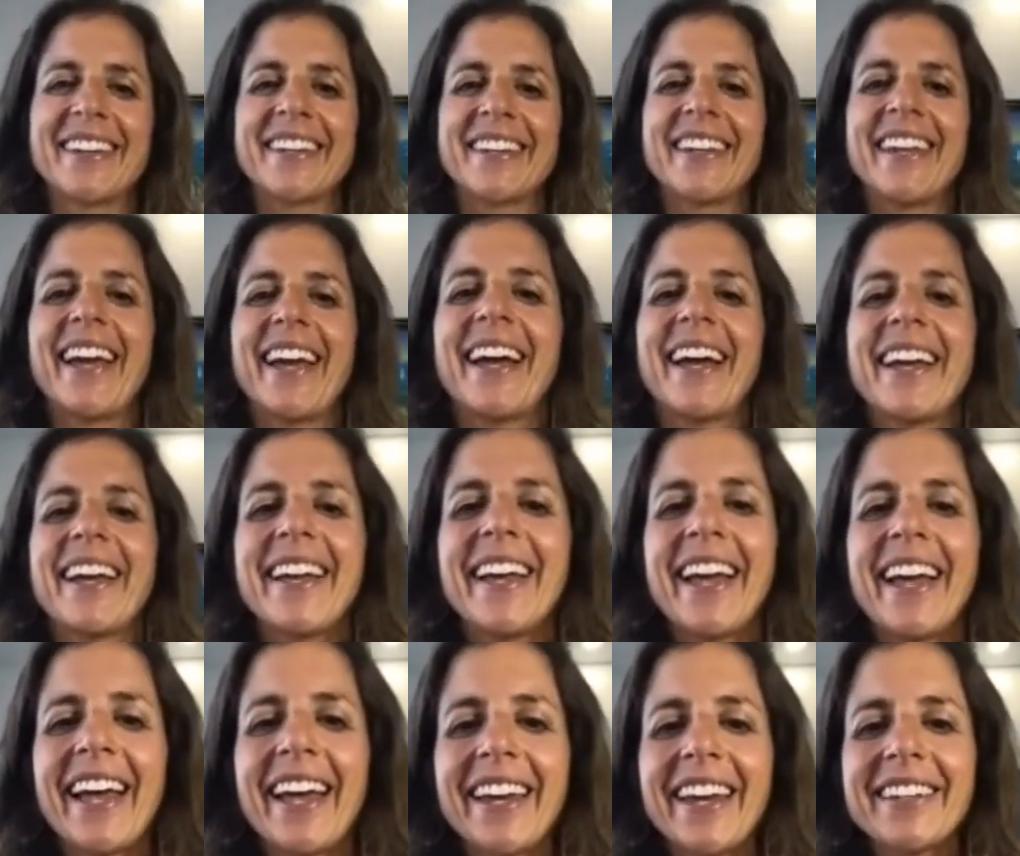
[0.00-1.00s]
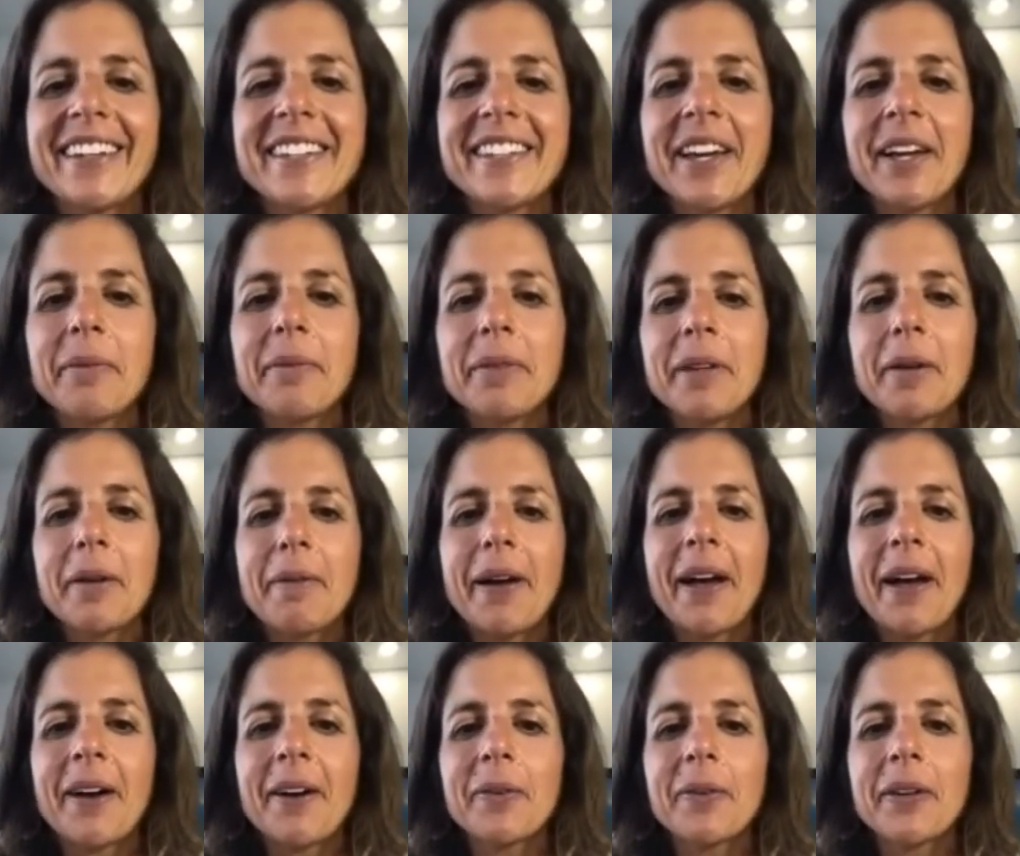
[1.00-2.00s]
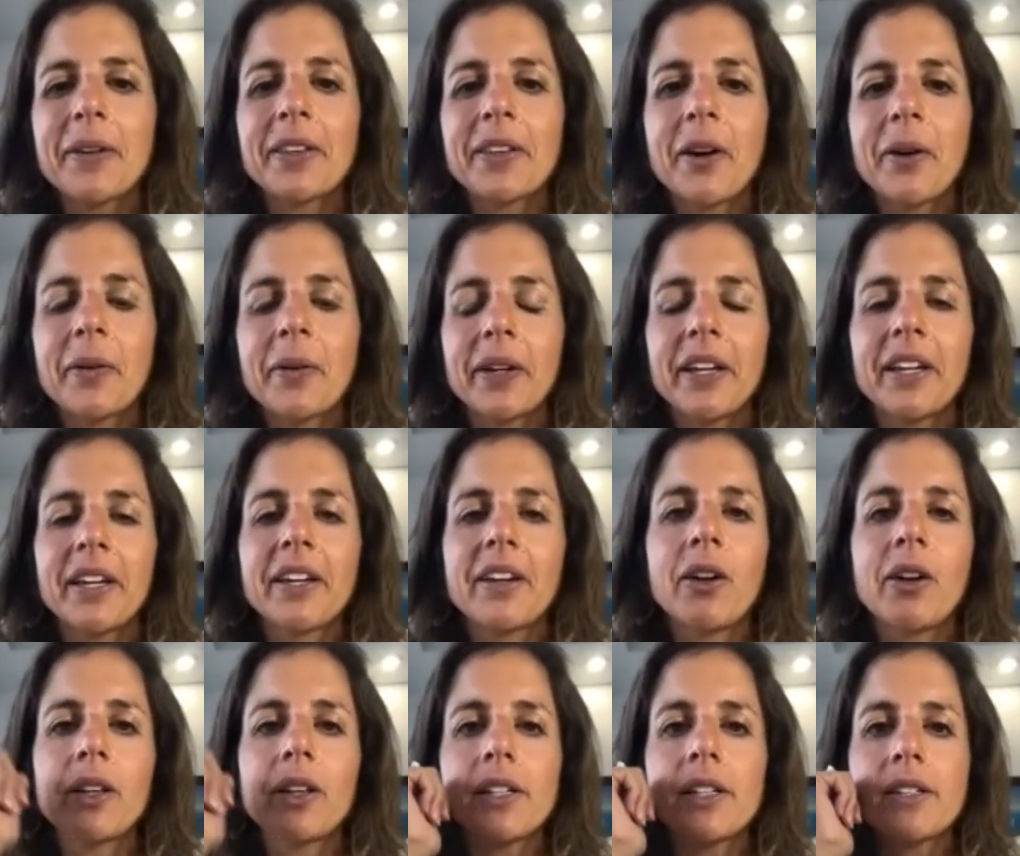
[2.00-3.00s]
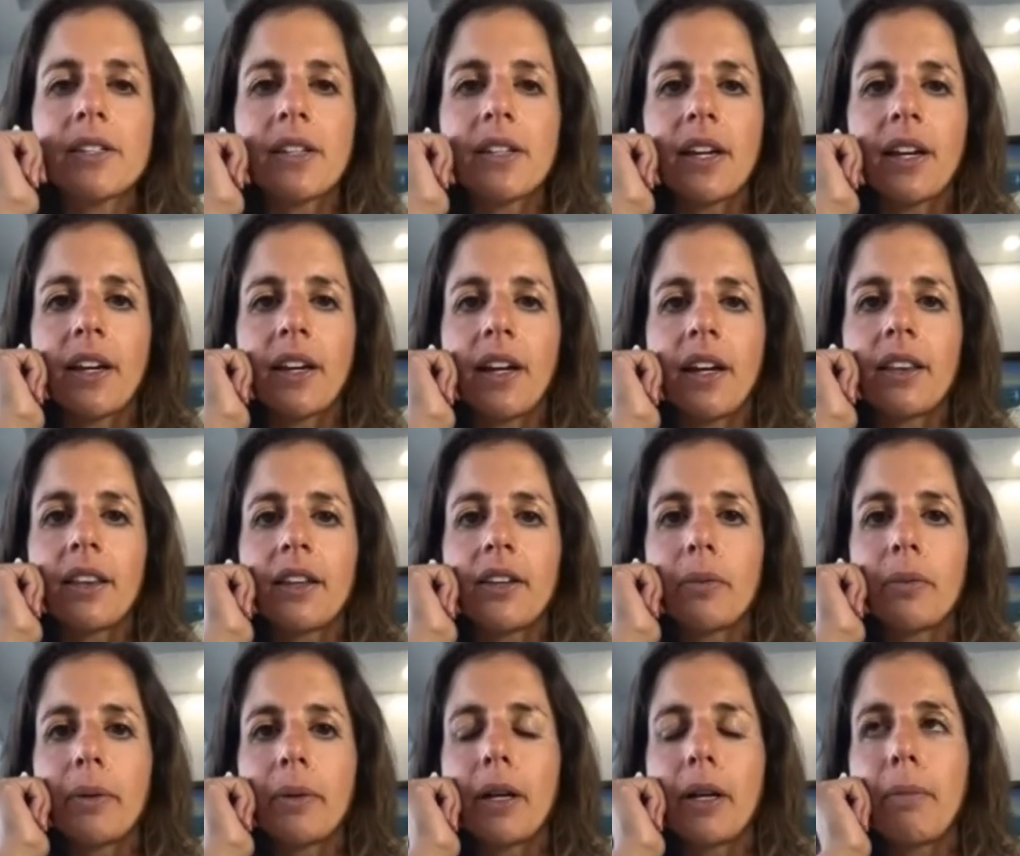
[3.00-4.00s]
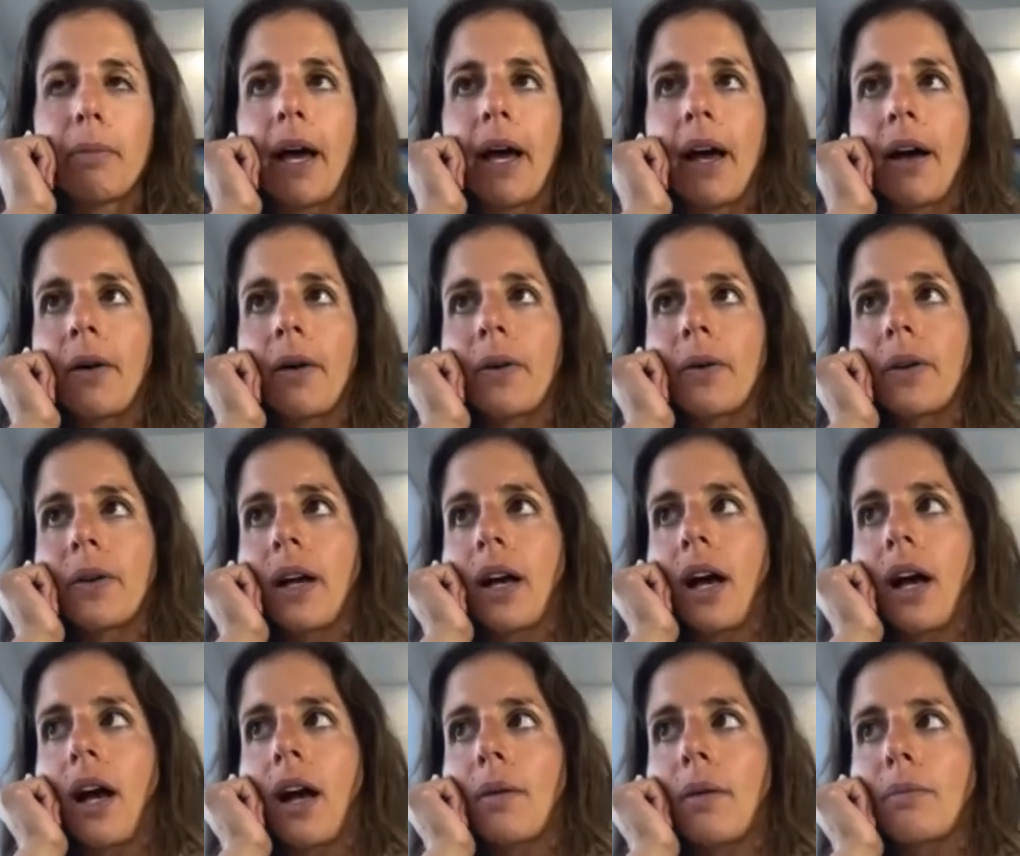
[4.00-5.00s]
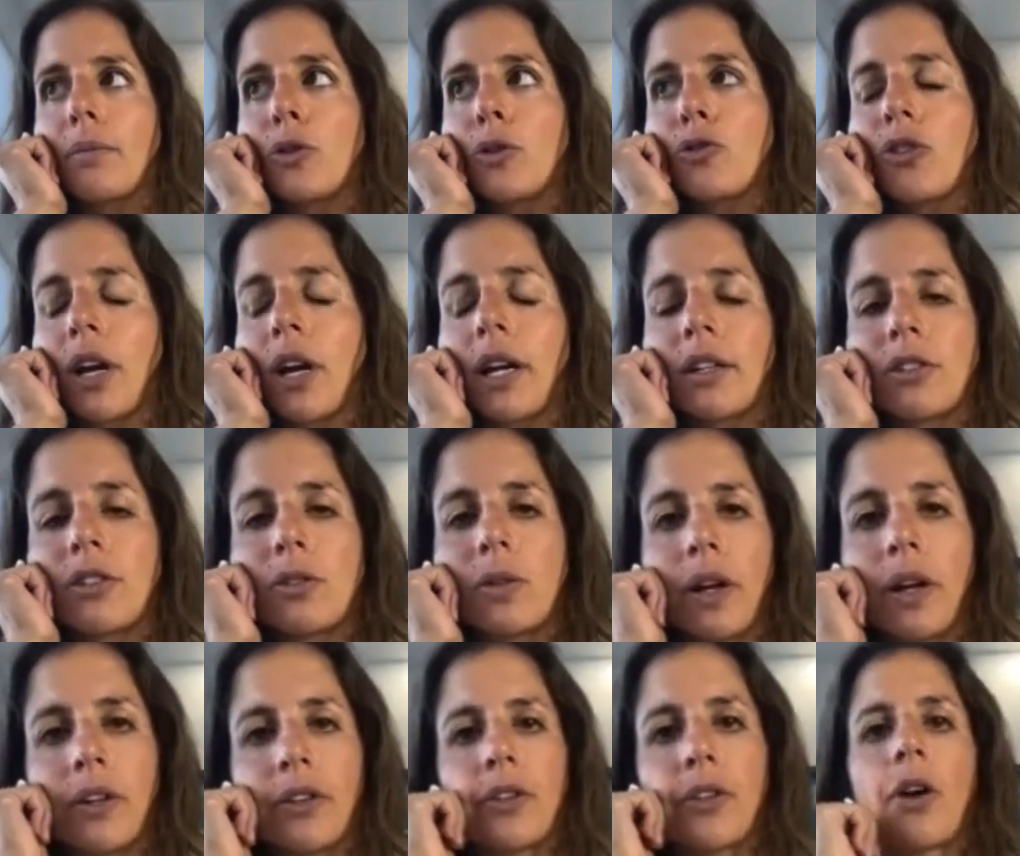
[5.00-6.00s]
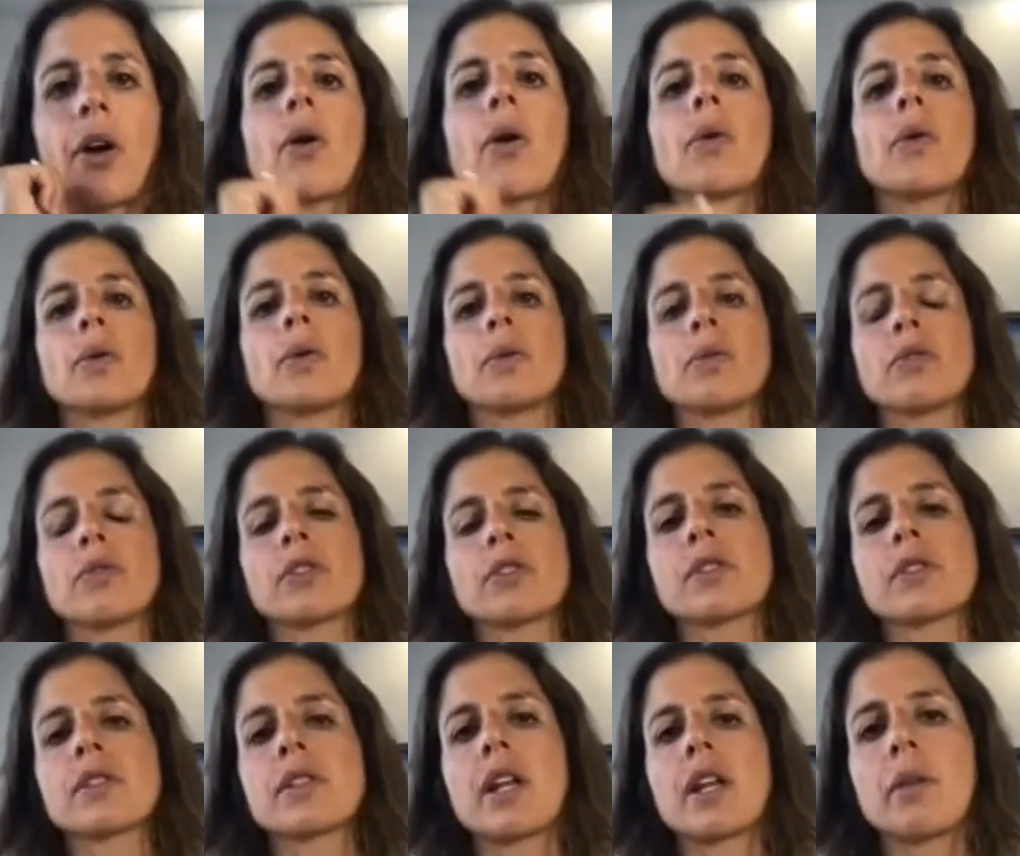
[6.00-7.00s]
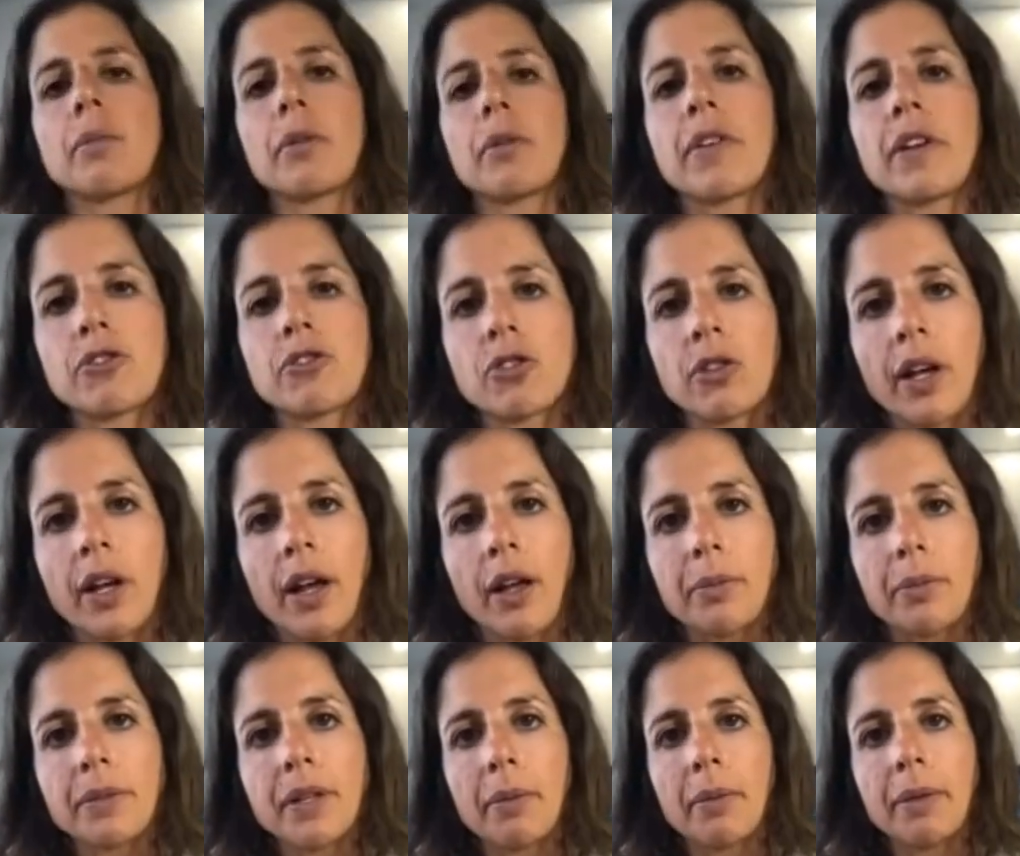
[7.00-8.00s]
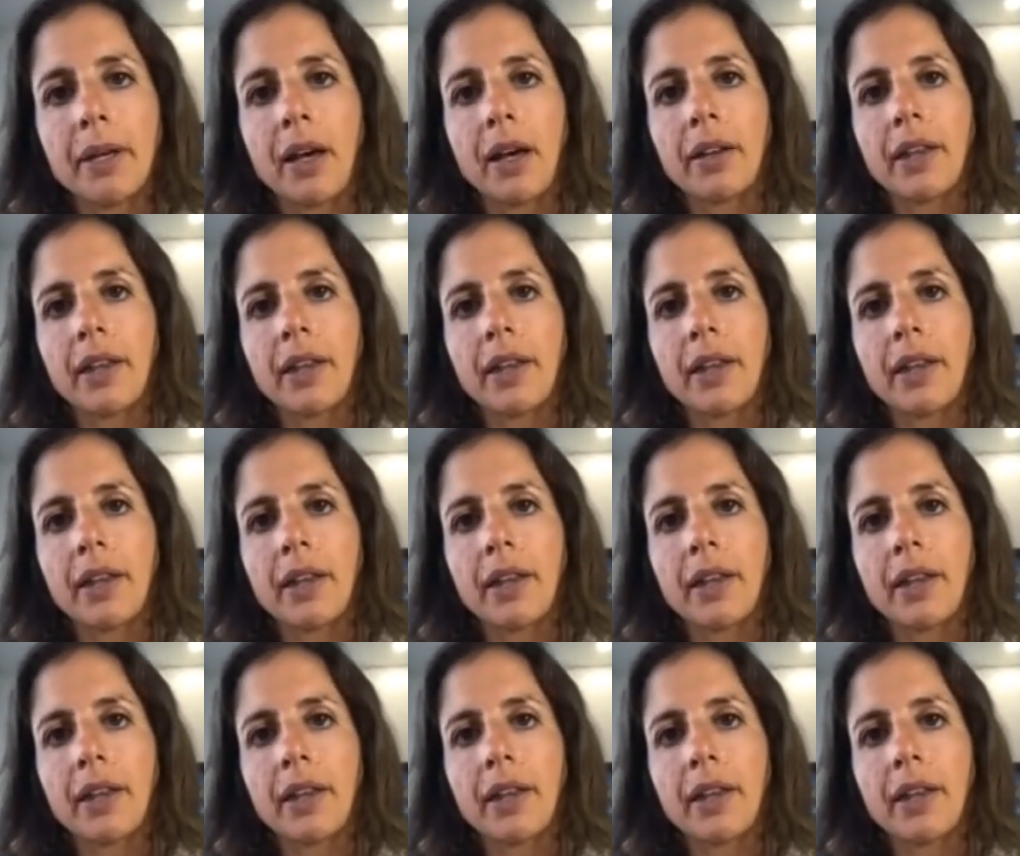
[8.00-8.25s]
Yeah. And tell me about, with going holistic, a little bit about you trying to do it on your own versus getting professional help. Tell me how